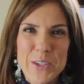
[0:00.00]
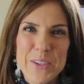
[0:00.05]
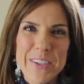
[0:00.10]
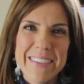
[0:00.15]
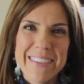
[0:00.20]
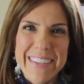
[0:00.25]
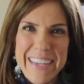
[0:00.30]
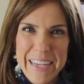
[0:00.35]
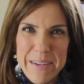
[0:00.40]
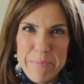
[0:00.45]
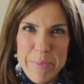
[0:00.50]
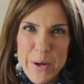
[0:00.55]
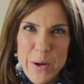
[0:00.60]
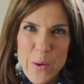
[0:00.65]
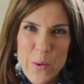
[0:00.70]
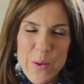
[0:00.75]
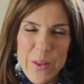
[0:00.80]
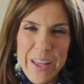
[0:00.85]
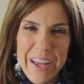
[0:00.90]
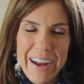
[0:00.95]
Christine
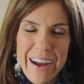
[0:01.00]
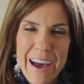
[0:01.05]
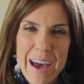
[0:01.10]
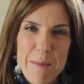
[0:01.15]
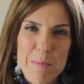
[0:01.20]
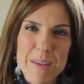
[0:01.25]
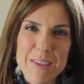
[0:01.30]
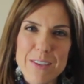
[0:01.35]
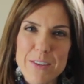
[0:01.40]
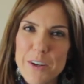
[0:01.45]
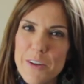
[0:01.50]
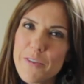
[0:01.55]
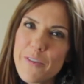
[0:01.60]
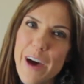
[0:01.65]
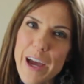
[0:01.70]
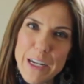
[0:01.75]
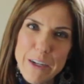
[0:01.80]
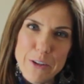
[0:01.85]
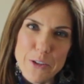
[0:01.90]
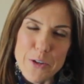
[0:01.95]
Pakolik. I'm a
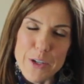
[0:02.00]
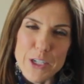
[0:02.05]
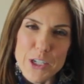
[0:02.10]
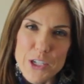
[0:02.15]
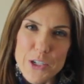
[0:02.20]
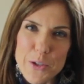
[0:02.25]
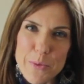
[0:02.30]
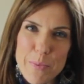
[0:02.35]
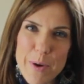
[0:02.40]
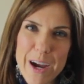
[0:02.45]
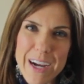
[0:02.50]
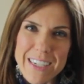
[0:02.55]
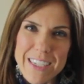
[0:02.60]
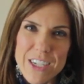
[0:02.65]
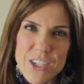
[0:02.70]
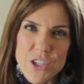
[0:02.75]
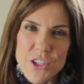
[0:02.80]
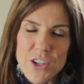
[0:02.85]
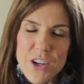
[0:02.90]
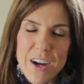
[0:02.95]
certified nutritional
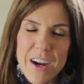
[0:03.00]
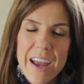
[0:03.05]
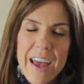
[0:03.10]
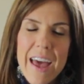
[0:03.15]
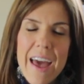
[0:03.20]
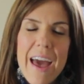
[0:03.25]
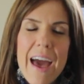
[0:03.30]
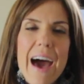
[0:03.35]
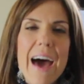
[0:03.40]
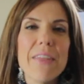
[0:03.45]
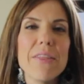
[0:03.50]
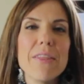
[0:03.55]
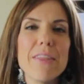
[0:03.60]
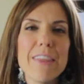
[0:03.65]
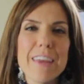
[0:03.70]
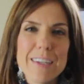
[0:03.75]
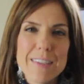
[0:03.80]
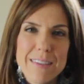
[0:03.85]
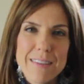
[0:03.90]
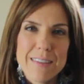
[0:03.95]
practitioner, and
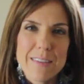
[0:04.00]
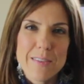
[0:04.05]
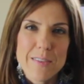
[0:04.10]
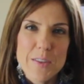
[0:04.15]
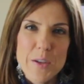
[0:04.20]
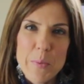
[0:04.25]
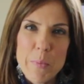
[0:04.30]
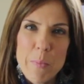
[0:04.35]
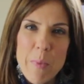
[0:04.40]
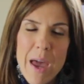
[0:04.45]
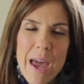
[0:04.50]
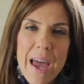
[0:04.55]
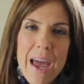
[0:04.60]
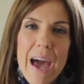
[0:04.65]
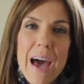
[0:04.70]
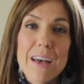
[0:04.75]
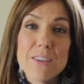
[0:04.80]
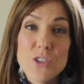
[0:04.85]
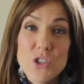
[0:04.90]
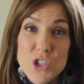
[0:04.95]
this system
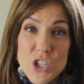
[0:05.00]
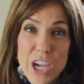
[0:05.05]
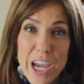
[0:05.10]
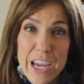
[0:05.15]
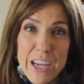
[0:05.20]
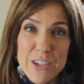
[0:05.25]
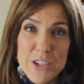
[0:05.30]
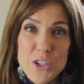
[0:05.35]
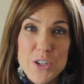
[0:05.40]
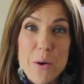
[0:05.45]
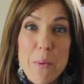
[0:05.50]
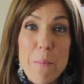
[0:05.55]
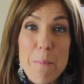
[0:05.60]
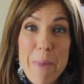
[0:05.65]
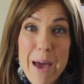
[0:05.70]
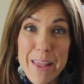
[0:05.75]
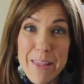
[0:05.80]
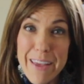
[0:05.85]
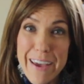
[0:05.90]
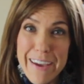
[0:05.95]
has changed
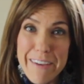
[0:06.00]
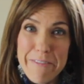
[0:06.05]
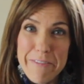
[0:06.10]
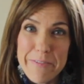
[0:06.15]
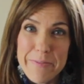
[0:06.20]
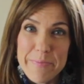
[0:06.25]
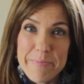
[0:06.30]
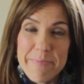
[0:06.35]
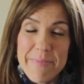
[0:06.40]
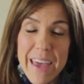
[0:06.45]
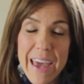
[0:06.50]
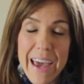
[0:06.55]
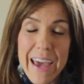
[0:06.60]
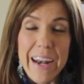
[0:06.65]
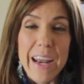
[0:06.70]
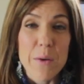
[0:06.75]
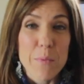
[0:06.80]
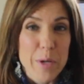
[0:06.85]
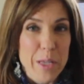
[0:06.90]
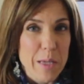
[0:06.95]
my life, and
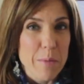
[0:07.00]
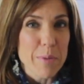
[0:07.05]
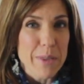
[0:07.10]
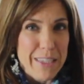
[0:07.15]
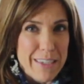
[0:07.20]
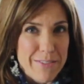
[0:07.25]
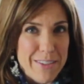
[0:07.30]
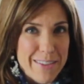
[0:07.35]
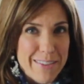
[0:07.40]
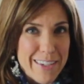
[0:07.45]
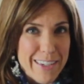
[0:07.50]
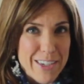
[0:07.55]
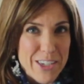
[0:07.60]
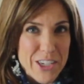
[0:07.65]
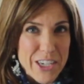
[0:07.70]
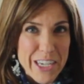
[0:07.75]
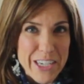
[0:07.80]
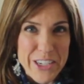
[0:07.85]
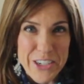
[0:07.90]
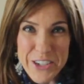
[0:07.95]
I really believe it's going to
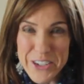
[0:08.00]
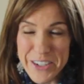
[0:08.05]
change